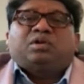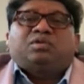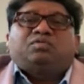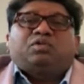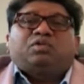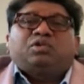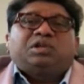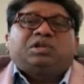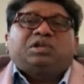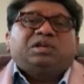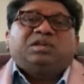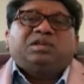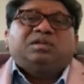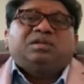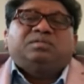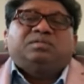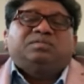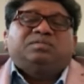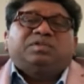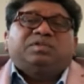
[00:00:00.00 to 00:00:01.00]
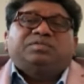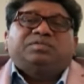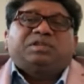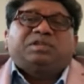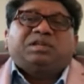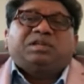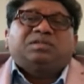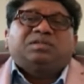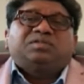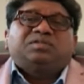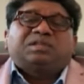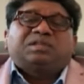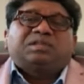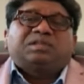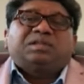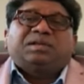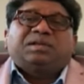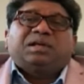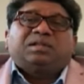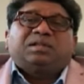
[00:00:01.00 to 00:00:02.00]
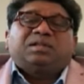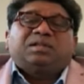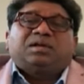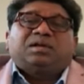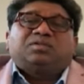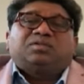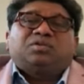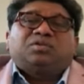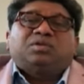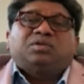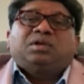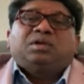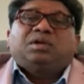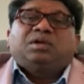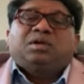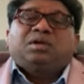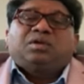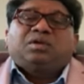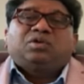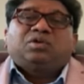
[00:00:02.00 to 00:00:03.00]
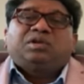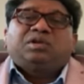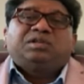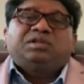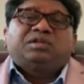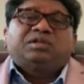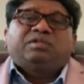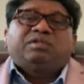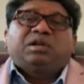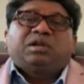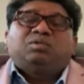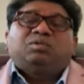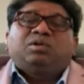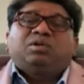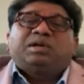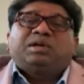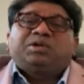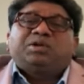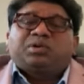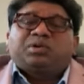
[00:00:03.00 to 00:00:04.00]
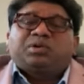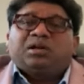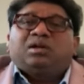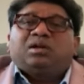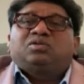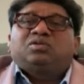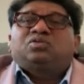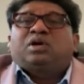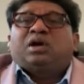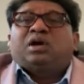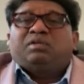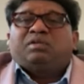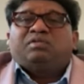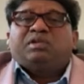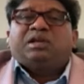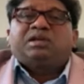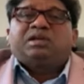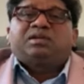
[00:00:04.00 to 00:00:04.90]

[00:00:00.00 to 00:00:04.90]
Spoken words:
are 14, 15, 16, like that. So it is available, but you can also have